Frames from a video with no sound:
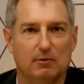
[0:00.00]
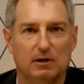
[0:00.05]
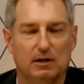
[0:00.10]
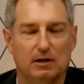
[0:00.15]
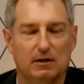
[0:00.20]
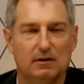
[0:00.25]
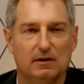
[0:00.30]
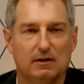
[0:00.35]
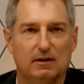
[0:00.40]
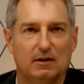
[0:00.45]
Would, uh,
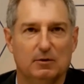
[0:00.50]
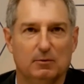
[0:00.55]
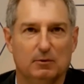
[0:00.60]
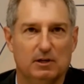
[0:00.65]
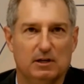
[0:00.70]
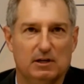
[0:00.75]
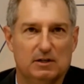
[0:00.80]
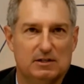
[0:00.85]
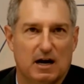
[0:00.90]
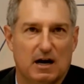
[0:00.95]
a, would
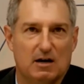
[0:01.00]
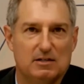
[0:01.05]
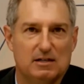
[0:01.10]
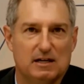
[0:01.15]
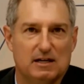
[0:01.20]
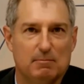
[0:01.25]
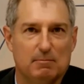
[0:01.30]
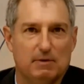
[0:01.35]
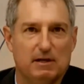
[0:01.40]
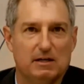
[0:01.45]
the entire
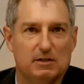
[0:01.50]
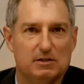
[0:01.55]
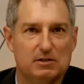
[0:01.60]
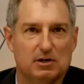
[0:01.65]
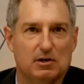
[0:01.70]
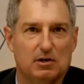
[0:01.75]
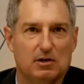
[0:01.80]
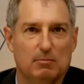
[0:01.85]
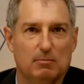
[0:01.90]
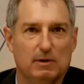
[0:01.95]
team be
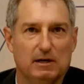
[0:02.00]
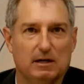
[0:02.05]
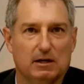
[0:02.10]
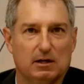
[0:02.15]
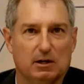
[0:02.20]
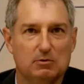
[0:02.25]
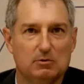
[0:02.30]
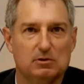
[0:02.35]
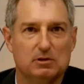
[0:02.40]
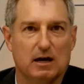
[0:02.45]
considered to be in
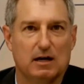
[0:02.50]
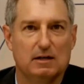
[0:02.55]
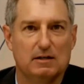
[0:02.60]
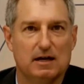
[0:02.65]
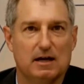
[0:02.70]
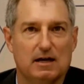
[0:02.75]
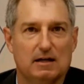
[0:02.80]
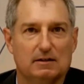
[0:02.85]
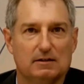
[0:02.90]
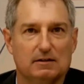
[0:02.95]
close
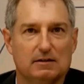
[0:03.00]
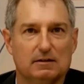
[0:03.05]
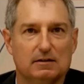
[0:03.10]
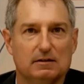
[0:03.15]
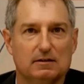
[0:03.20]
contact?